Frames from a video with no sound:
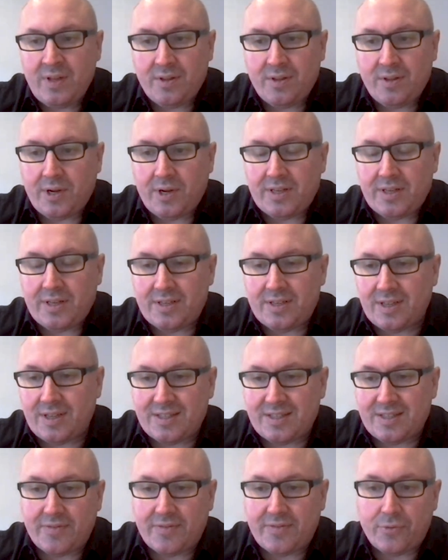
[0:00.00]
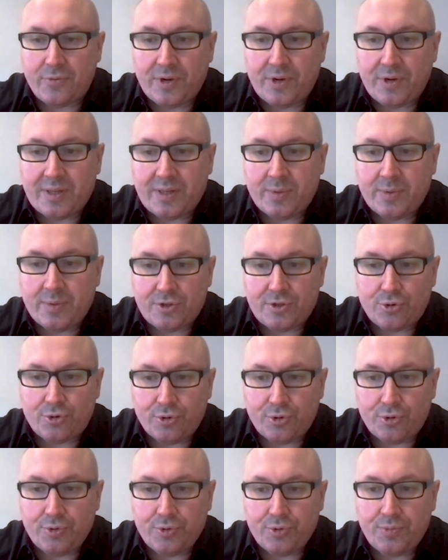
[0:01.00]
The reality is that's never really been
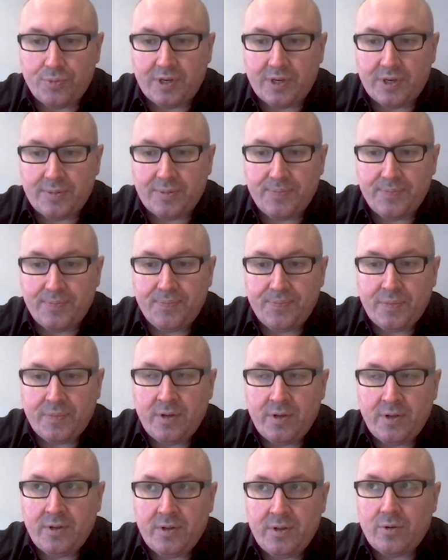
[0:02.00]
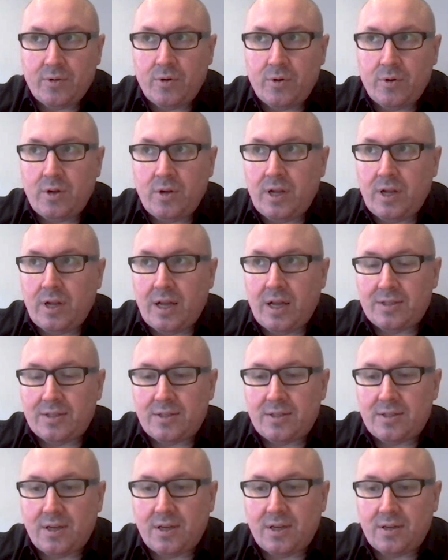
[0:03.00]
true, right?
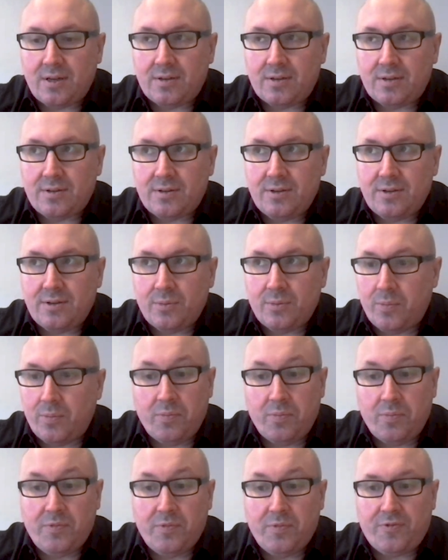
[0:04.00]
And, you know,